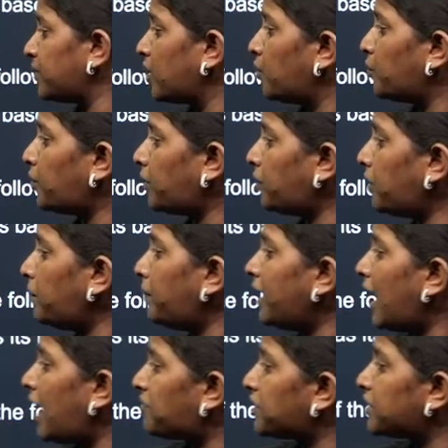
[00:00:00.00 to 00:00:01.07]
we will be
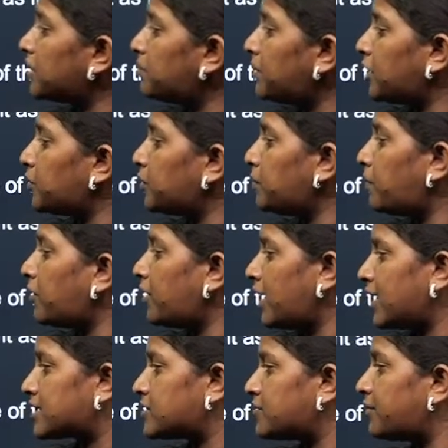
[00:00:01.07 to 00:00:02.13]
having the b to the power
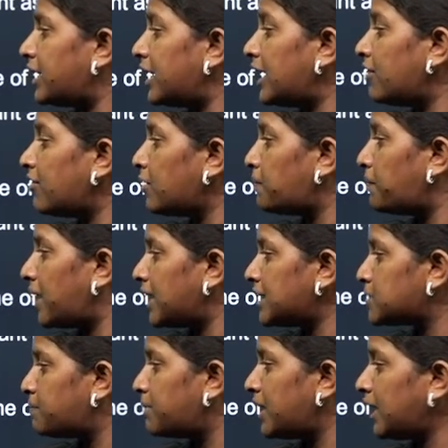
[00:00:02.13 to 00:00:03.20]
x, where our base
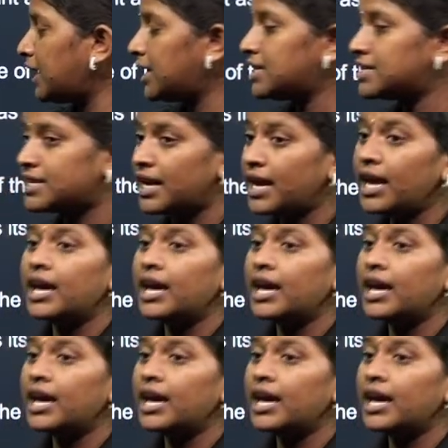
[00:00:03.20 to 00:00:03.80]
b is a